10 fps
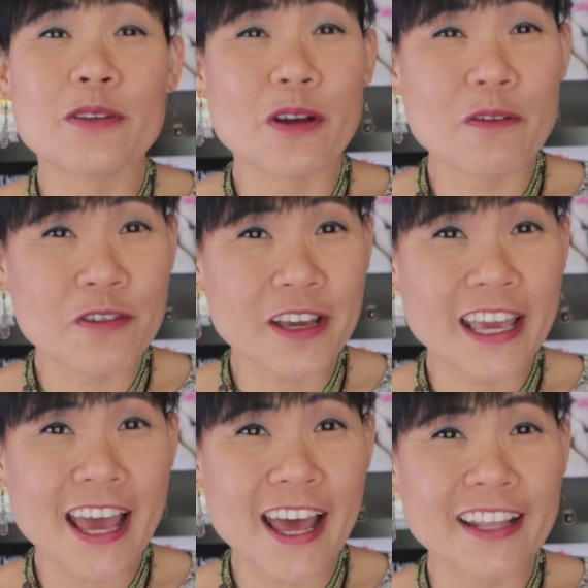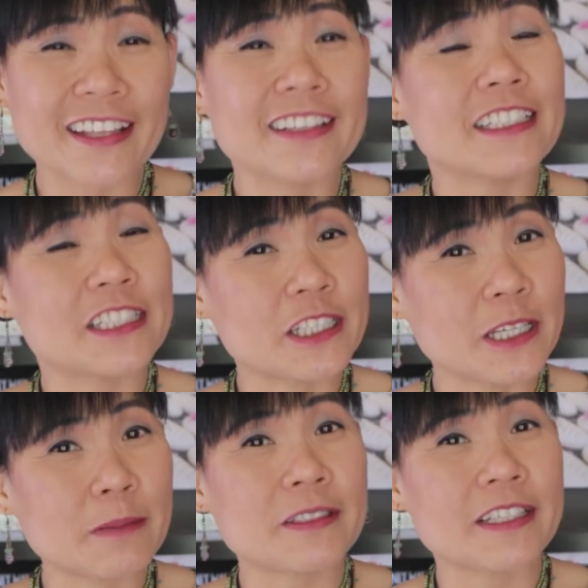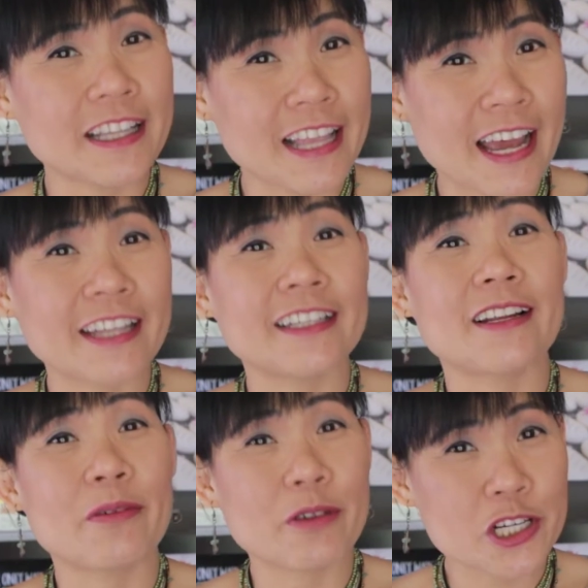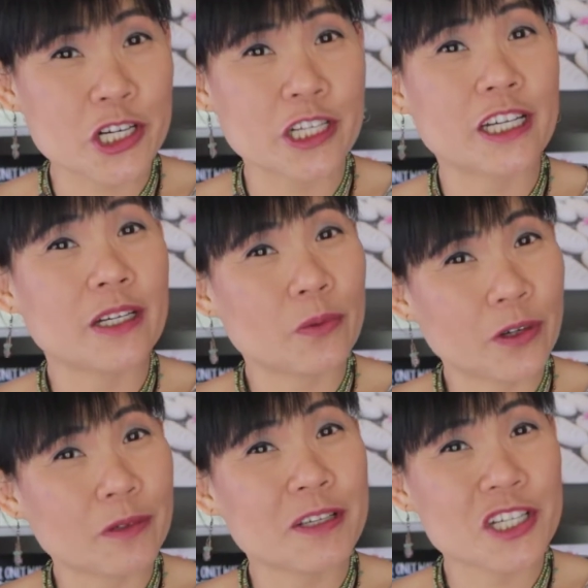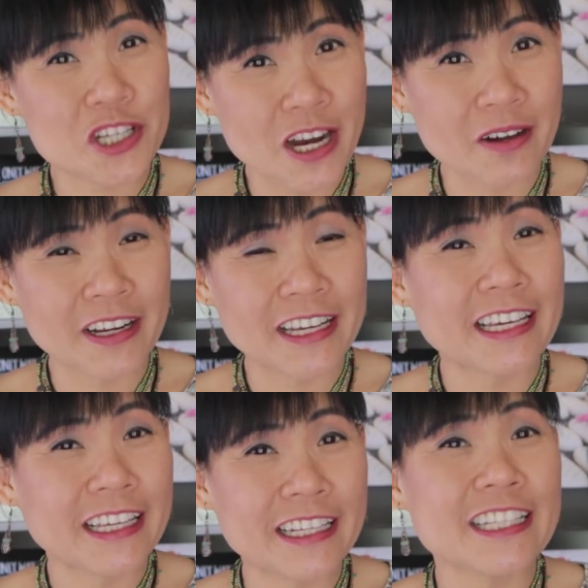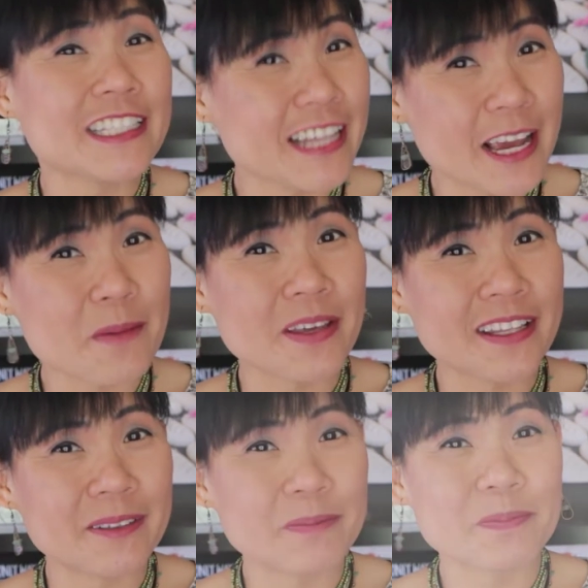Don't forget the tips that Richard will be sharing in his segment.